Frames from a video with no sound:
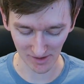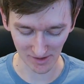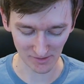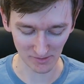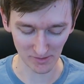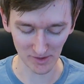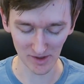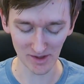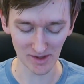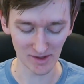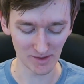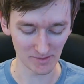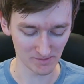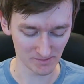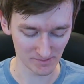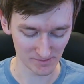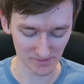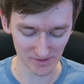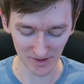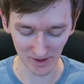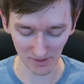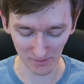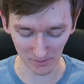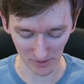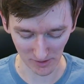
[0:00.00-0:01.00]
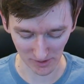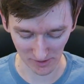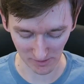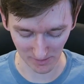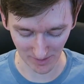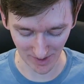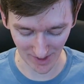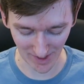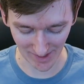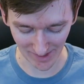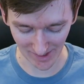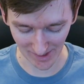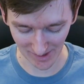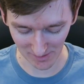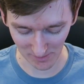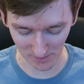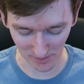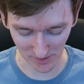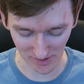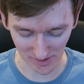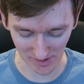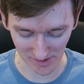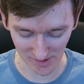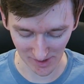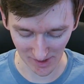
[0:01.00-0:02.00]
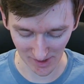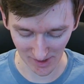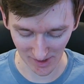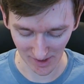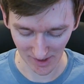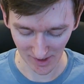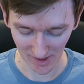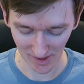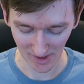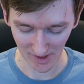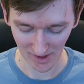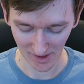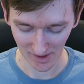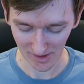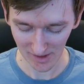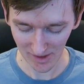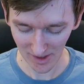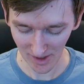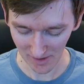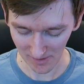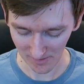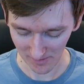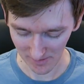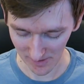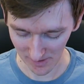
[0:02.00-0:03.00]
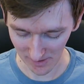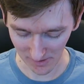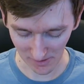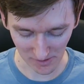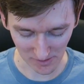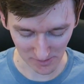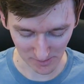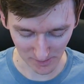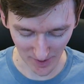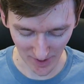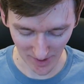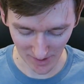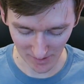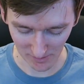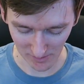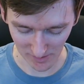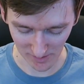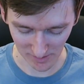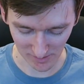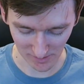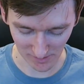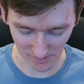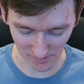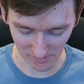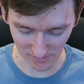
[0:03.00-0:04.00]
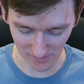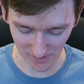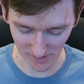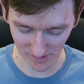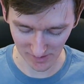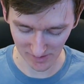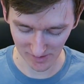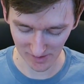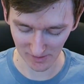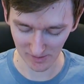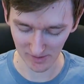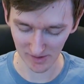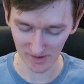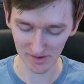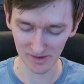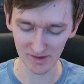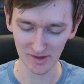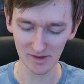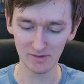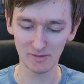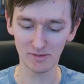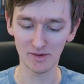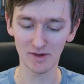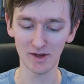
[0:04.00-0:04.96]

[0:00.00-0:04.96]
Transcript: That's why they send one to me, I guess. But yeah, it looks packed with stuff. Let's see what this is.